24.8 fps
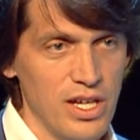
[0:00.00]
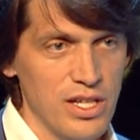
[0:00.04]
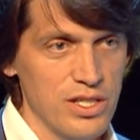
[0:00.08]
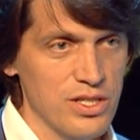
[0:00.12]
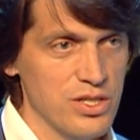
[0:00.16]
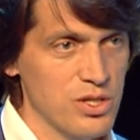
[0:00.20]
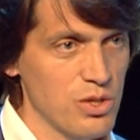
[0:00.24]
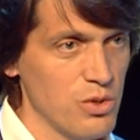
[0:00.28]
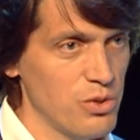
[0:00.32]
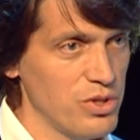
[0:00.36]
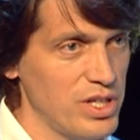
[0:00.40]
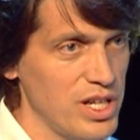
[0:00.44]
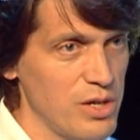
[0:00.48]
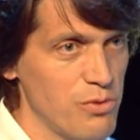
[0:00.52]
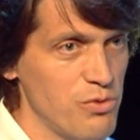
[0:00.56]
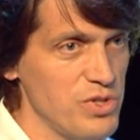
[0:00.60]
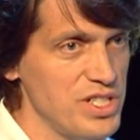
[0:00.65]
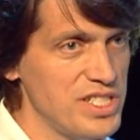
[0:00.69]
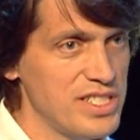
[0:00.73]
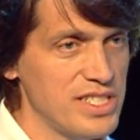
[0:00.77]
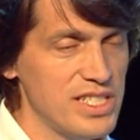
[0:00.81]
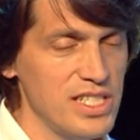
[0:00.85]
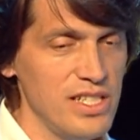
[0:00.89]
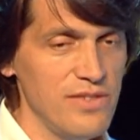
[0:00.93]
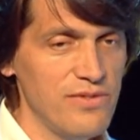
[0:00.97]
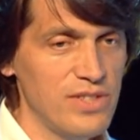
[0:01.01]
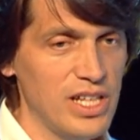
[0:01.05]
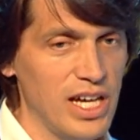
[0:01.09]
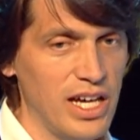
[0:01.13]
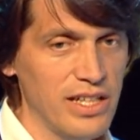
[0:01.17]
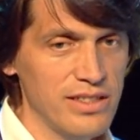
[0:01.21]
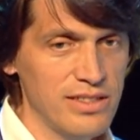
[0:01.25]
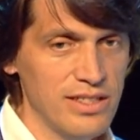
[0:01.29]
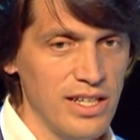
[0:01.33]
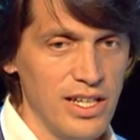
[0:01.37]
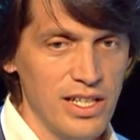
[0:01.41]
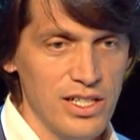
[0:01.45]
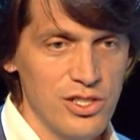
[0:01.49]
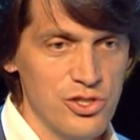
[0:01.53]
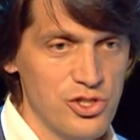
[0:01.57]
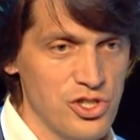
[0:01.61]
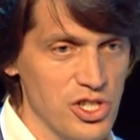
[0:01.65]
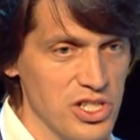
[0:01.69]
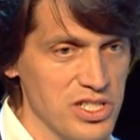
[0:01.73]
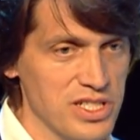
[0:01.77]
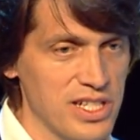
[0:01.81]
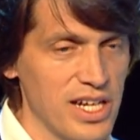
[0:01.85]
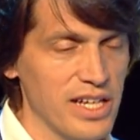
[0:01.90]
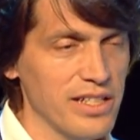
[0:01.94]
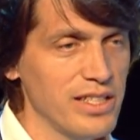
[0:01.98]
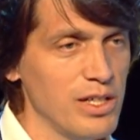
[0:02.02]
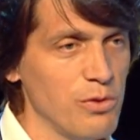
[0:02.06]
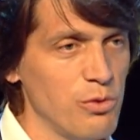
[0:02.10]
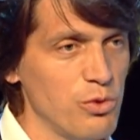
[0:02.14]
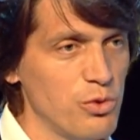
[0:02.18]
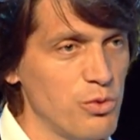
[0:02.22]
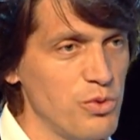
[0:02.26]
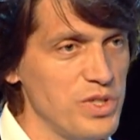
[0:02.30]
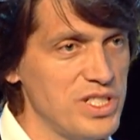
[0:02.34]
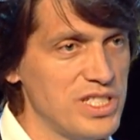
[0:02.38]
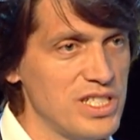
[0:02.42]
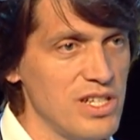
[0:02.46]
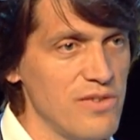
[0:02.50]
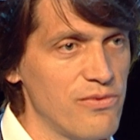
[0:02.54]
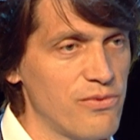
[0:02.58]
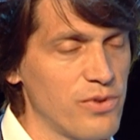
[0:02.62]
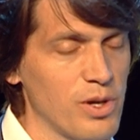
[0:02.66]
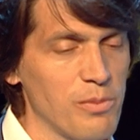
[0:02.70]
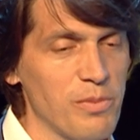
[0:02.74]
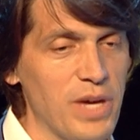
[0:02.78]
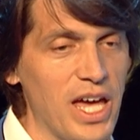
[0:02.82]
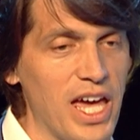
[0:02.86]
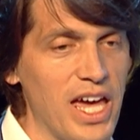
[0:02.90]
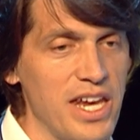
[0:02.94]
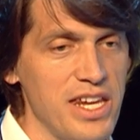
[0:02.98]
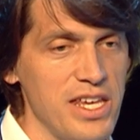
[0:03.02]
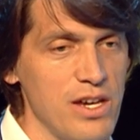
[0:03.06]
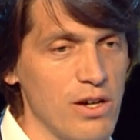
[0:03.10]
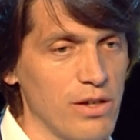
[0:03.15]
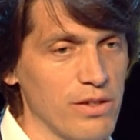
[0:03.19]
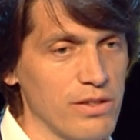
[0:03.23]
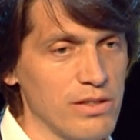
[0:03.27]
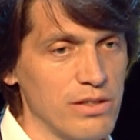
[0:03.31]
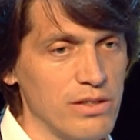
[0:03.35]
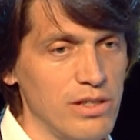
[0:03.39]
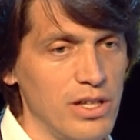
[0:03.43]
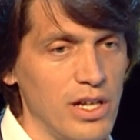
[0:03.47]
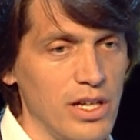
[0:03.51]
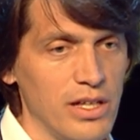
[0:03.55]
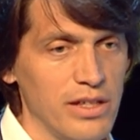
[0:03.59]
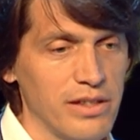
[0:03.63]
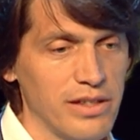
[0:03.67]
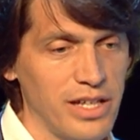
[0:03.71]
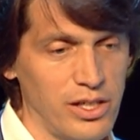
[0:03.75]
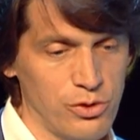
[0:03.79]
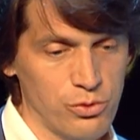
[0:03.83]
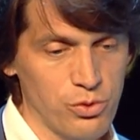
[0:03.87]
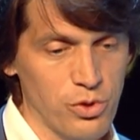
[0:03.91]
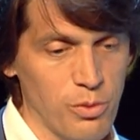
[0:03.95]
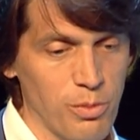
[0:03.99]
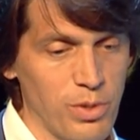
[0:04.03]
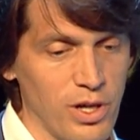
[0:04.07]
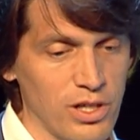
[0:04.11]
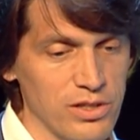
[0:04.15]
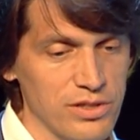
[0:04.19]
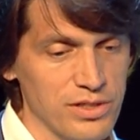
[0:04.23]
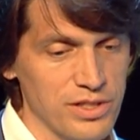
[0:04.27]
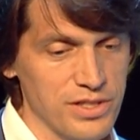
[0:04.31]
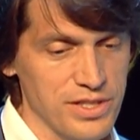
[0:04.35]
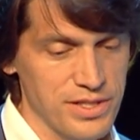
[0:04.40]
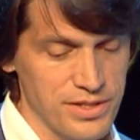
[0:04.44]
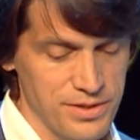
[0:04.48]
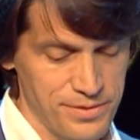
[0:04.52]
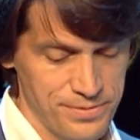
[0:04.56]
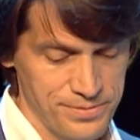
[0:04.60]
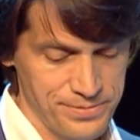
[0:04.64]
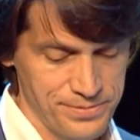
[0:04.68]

So they receive that just like they would receive from any other network partners.